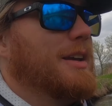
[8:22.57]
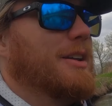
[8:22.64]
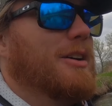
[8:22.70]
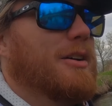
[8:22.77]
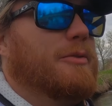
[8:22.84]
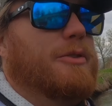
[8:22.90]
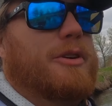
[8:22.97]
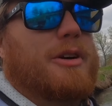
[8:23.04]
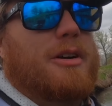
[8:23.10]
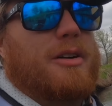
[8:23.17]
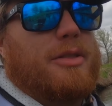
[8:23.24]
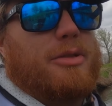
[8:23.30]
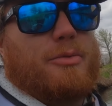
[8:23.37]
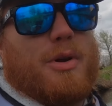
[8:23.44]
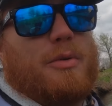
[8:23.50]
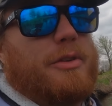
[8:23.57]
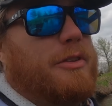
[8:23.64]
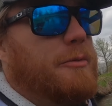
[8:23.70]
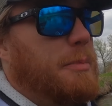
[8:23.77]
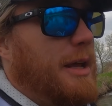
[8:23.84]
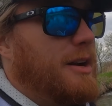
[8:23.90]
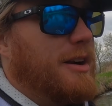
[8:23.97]
If you're throwing
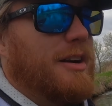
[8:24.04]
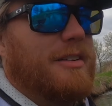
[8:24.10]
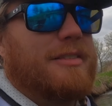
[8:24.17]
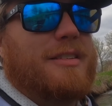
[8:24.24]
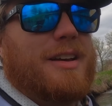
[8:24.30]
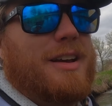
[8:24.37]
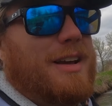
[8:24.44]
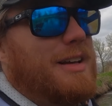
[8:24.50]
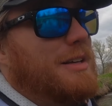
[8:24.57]
spinners,